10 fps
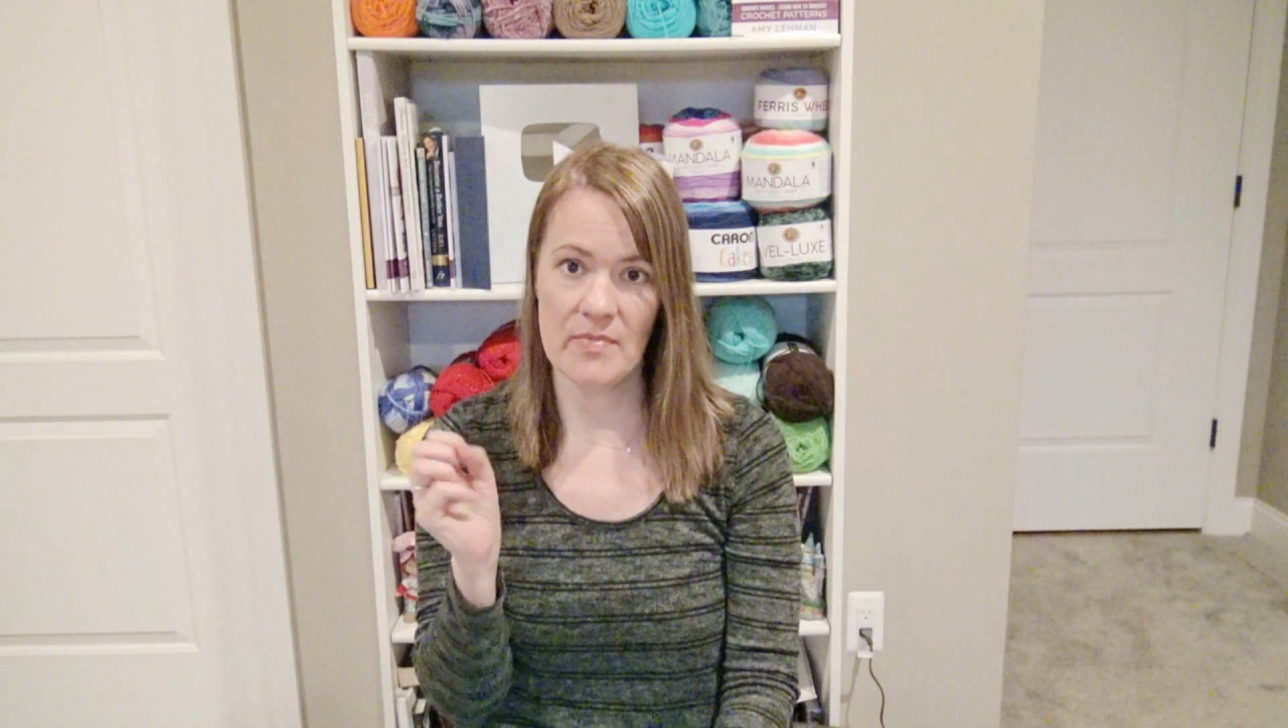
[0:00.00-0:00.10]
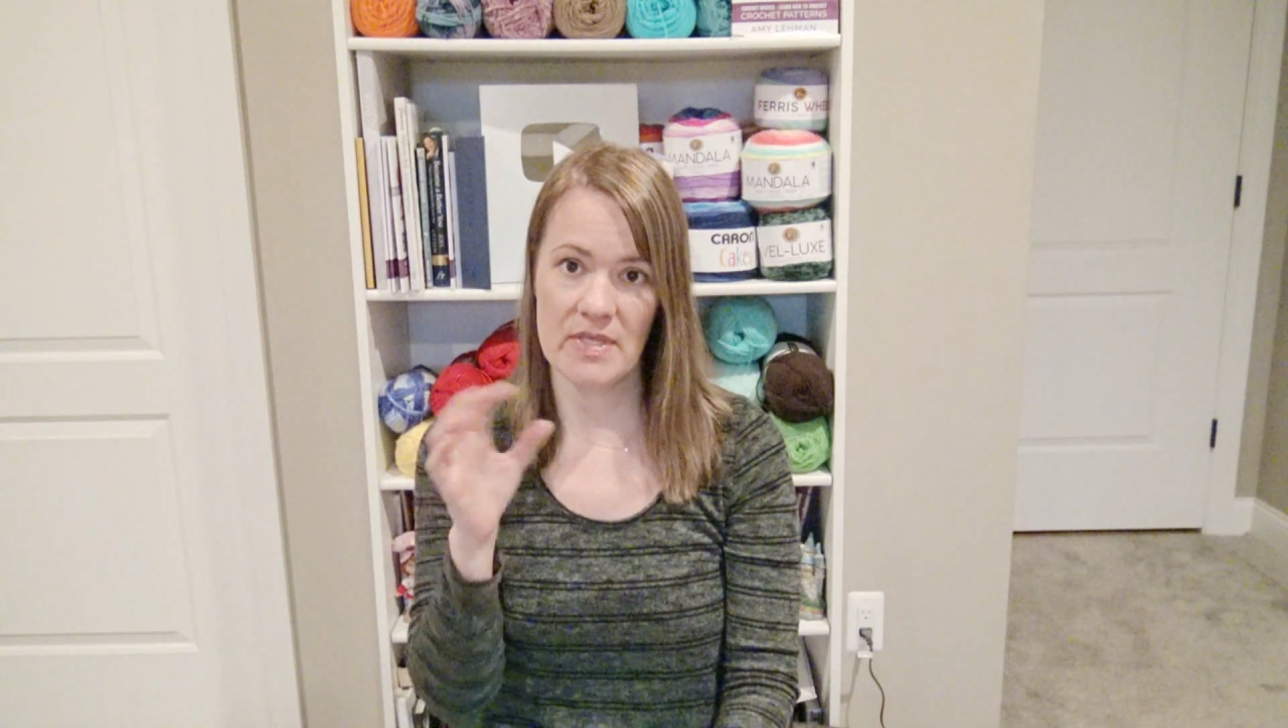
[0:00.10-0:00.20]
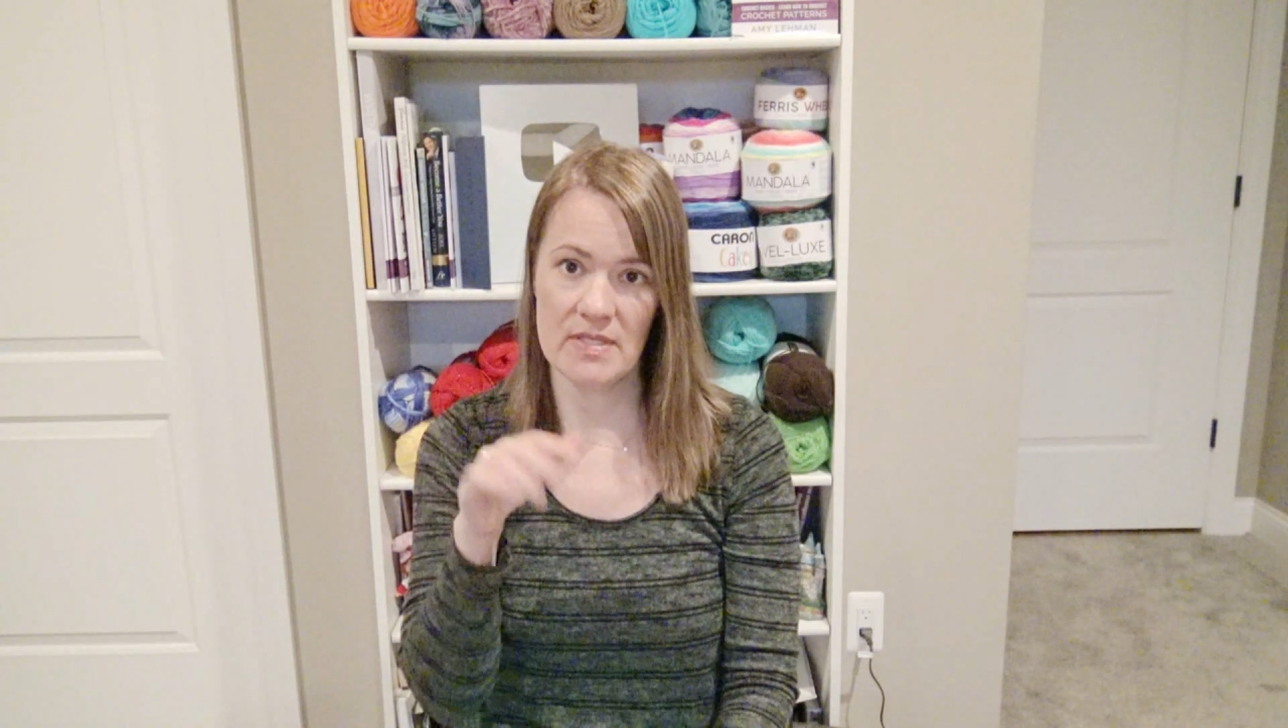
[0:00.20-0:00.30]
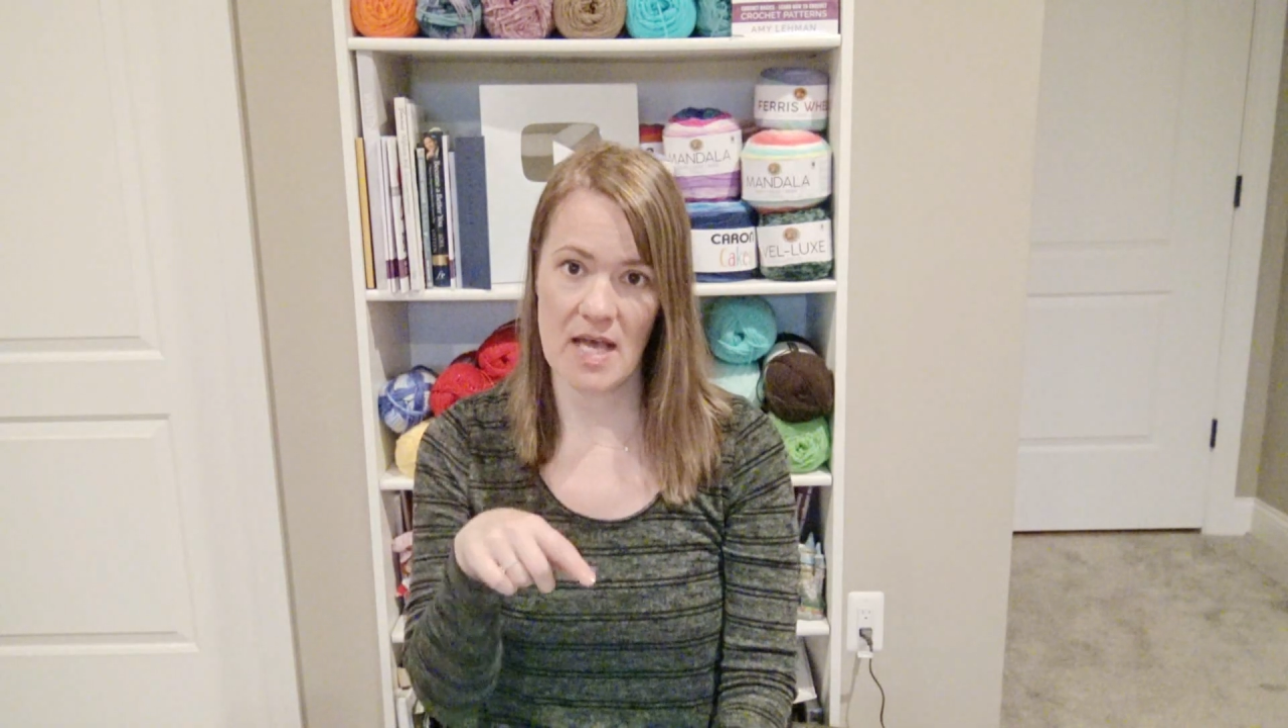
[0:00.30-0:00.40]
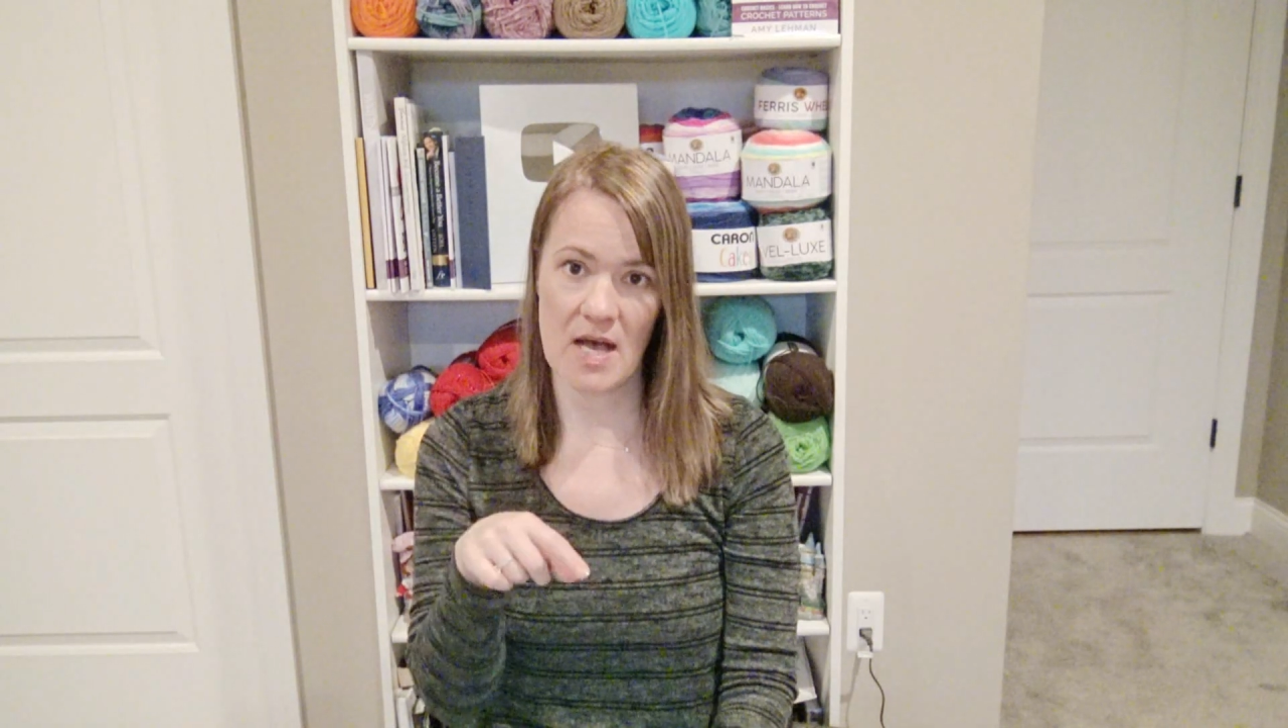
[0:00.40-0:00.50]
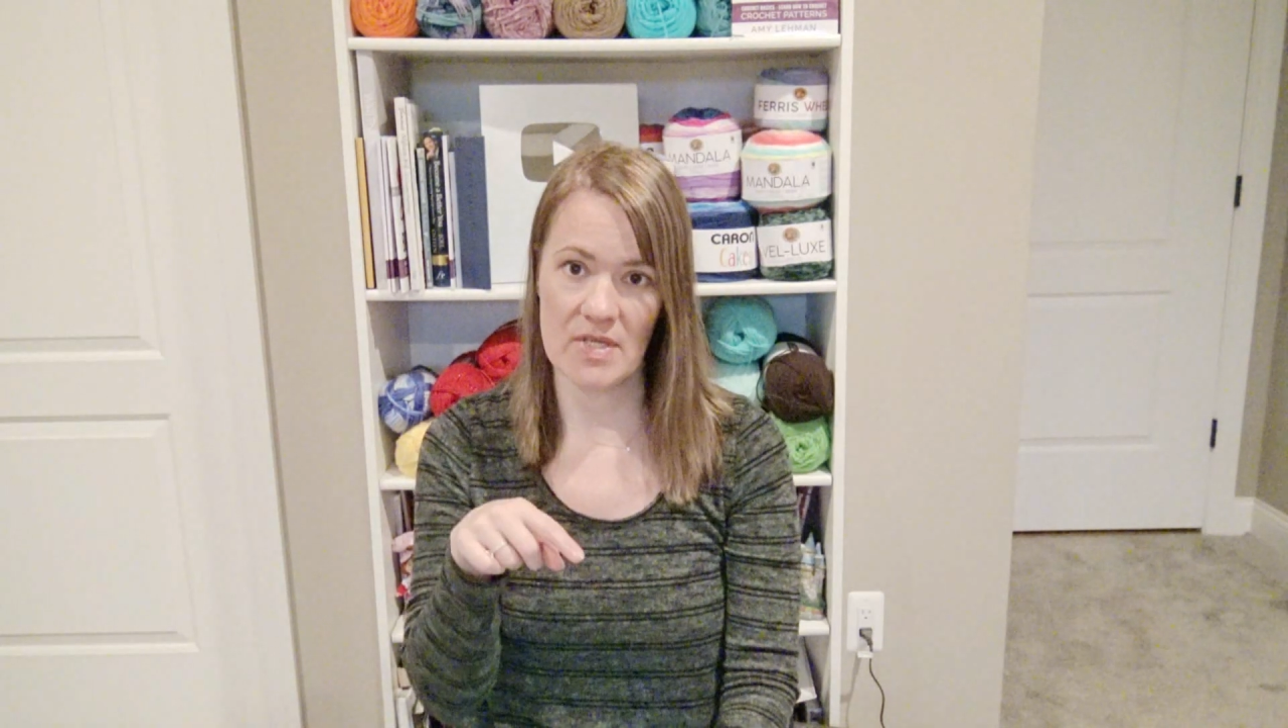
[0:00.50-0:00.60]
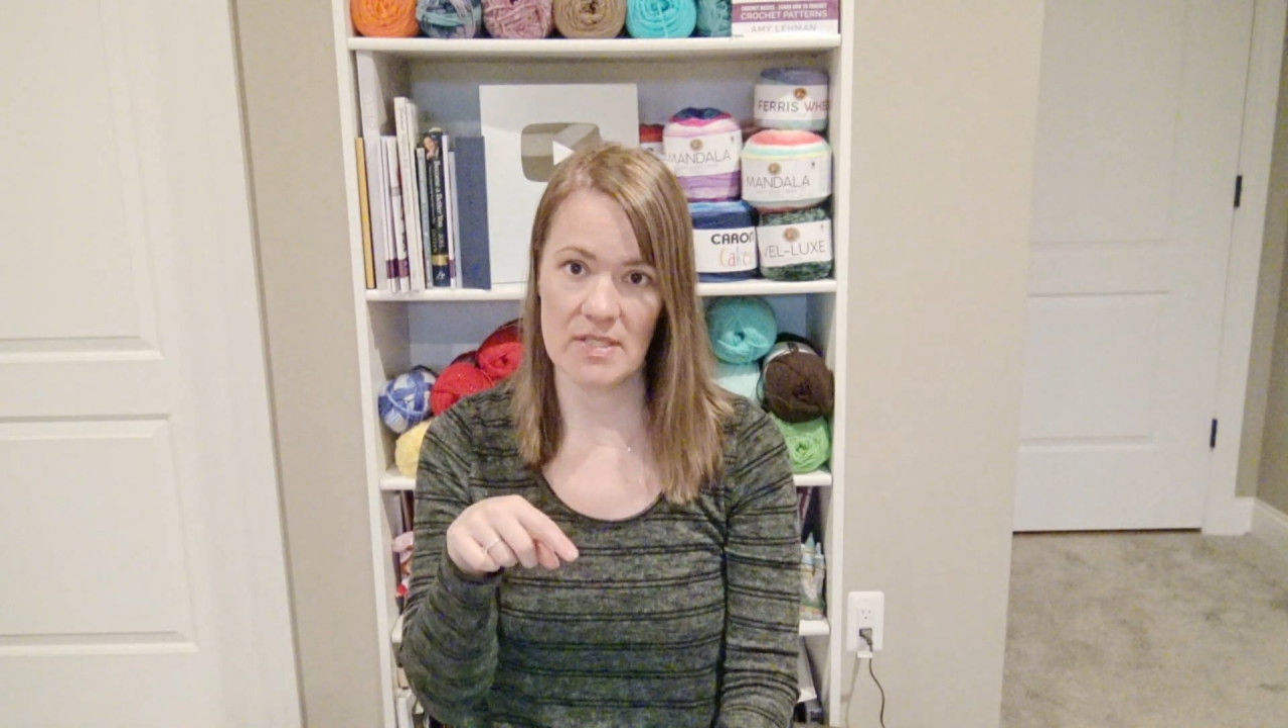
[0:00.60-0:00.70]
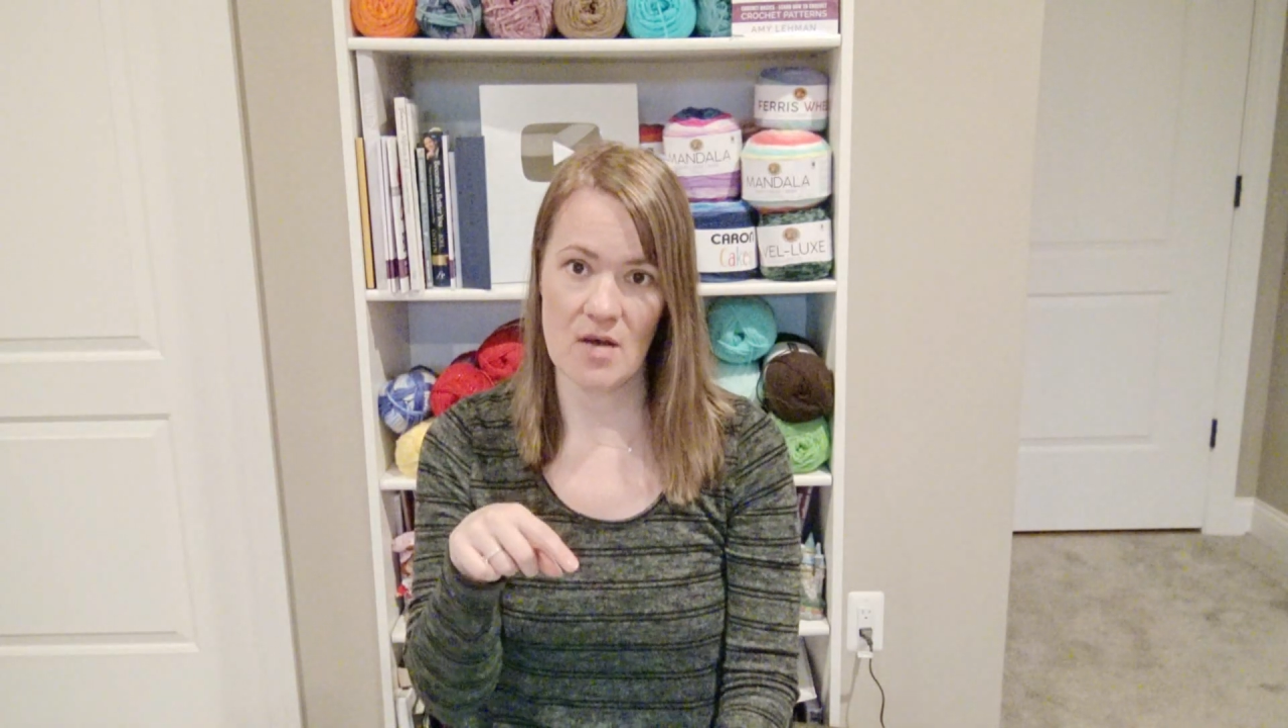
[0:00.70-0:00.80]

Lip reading: please comment